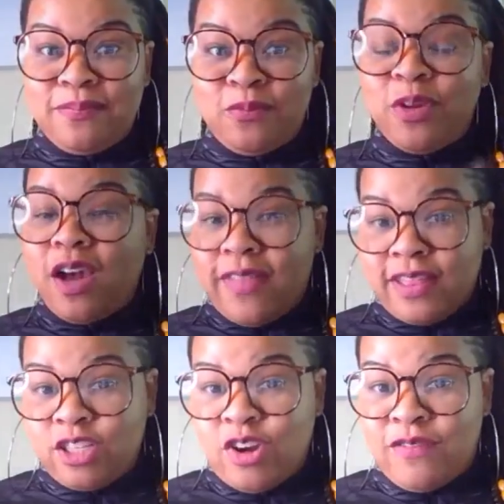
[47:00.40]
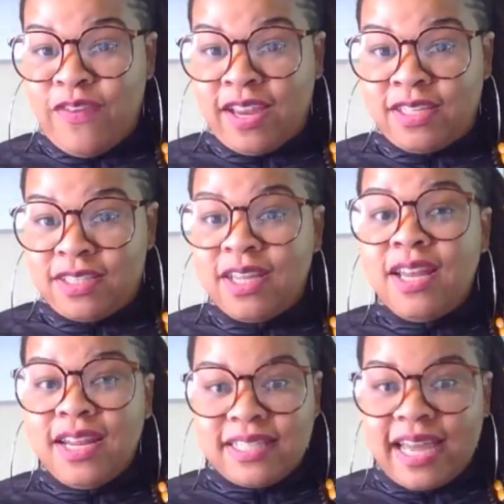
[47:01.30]
We call that the trifecta.
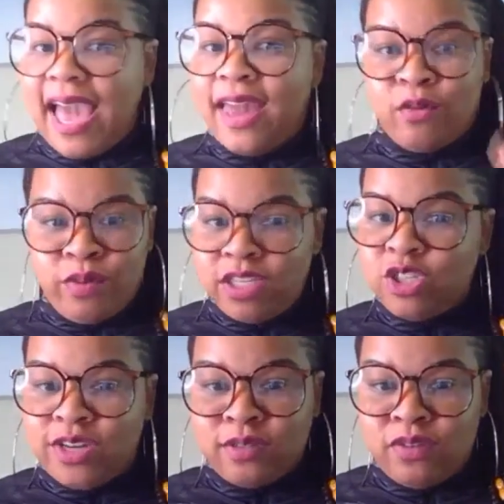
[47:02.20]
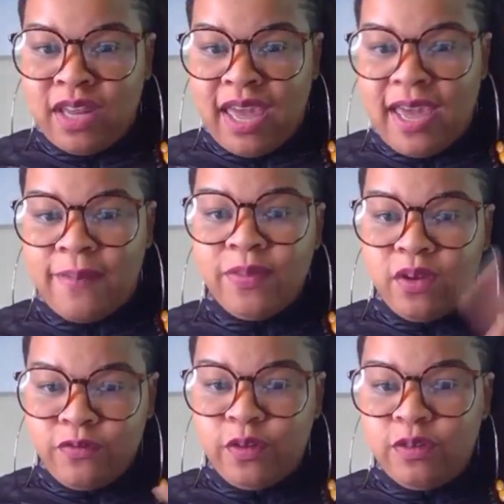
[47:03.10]
That's like I had a really stressful day,
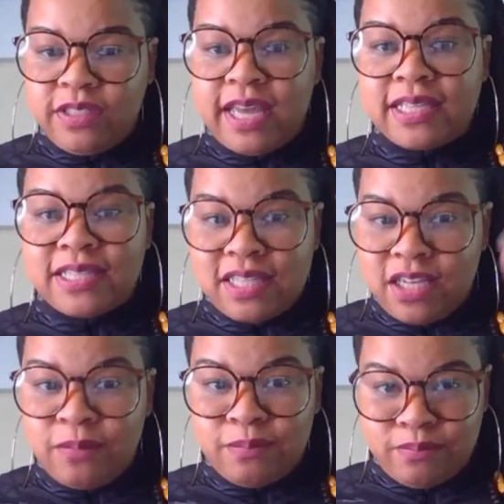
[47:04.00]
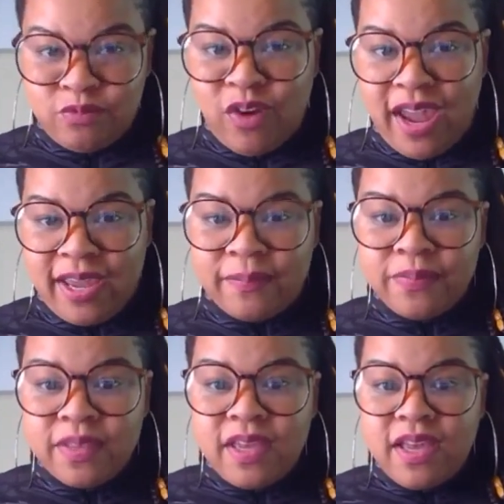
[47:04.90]
food, sex, sleep, right?
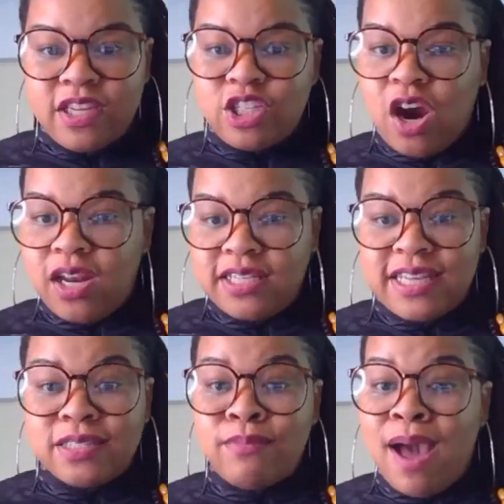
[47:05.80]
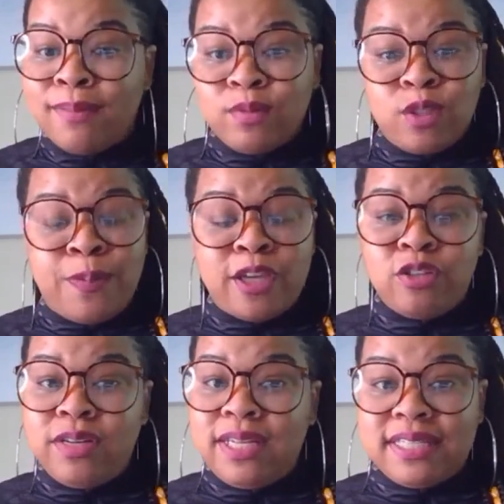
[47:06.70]
Charlotte says moms with special
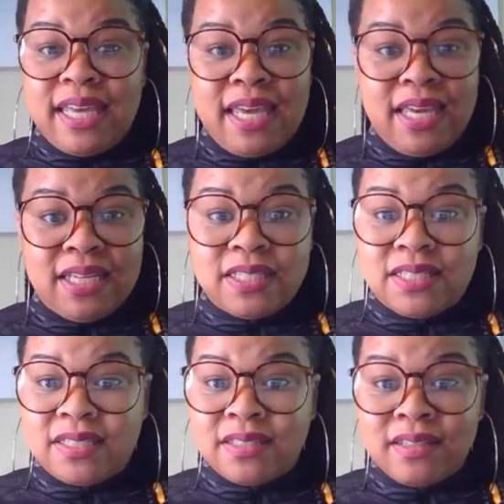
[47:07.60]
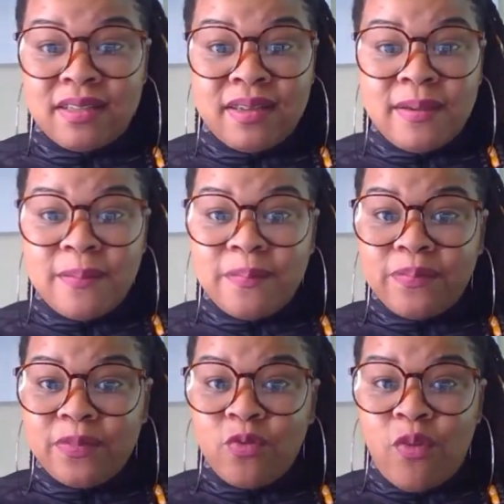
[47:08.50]
needs kids,
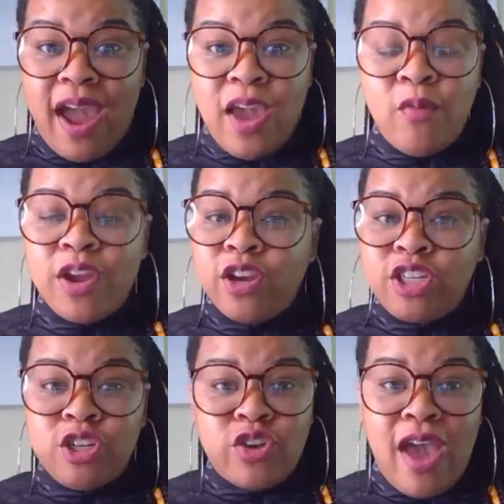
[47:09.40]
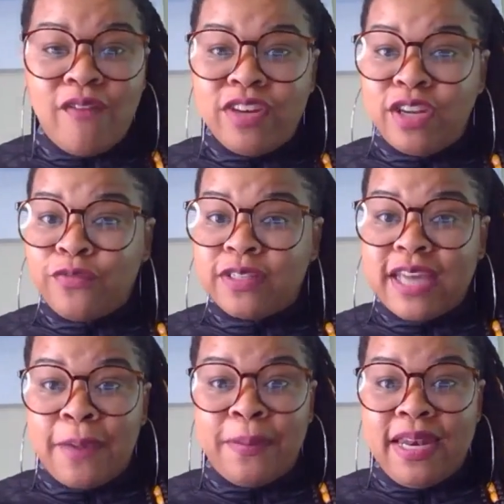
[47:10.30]
right? Where your children have a different
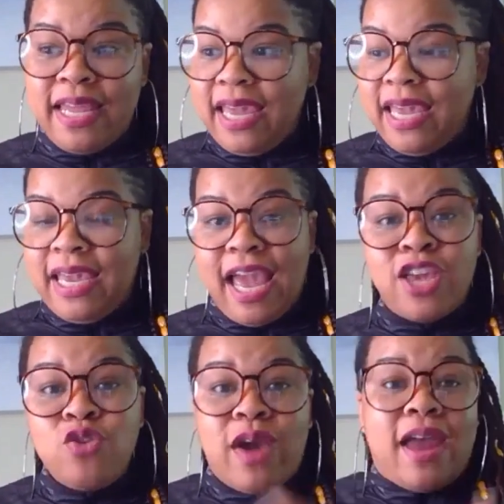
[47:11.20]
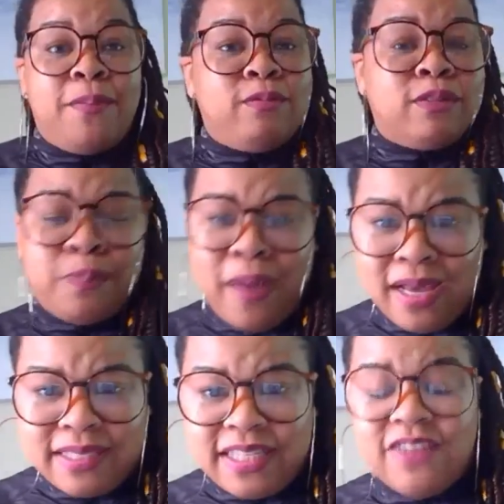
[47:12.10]
type of need and you got to be
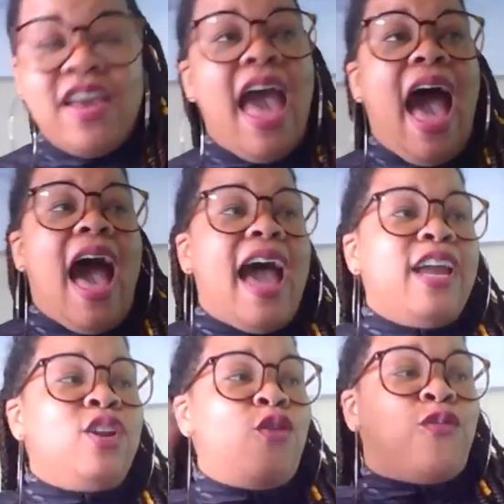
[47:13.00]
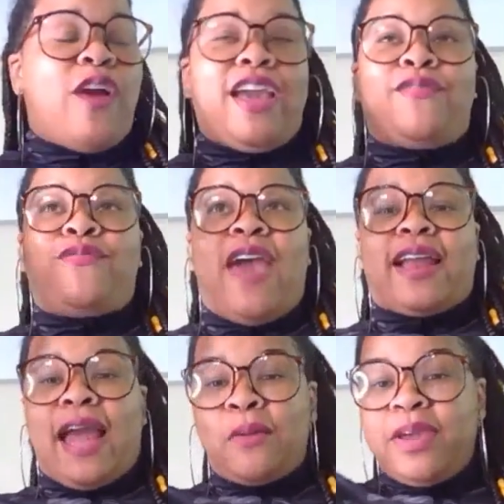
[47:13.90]
responsive. I know for a fact
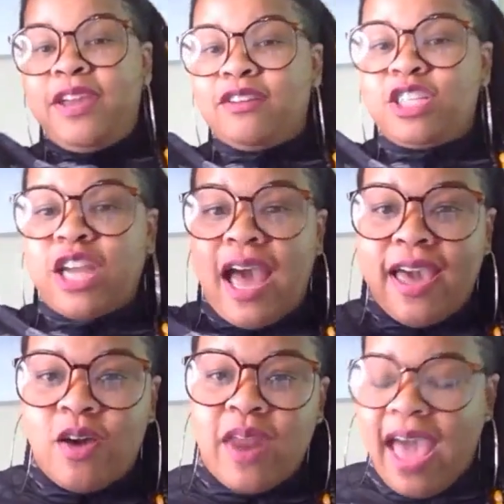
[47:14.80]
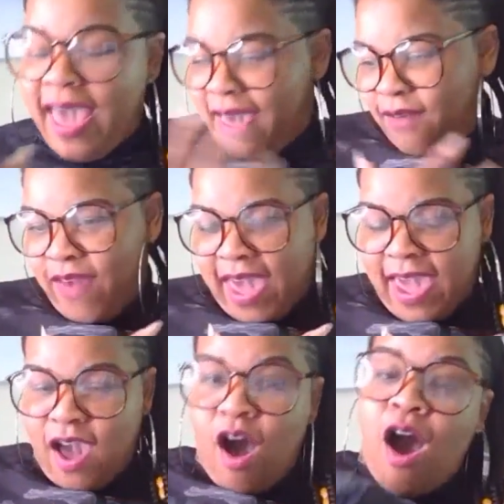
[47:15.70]
I would hear a child, I have a
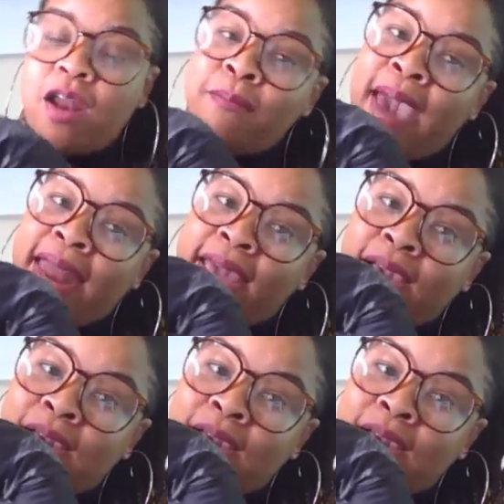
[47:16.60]
automatic